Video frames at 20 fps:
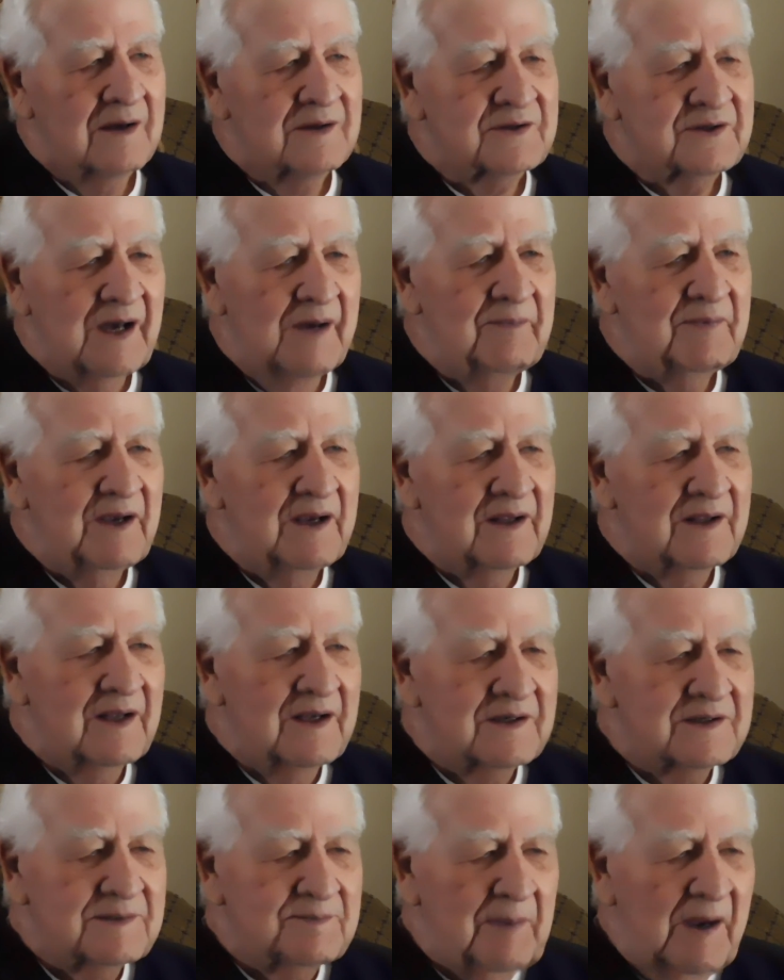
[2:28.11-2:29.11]
Something
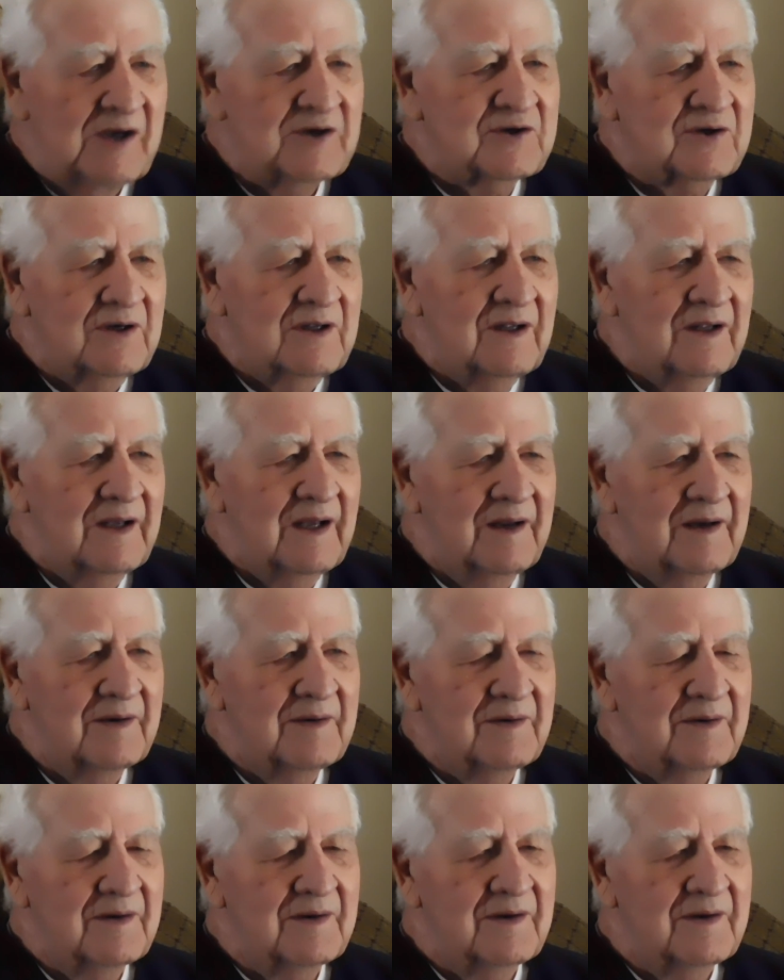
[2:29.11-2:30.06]
special that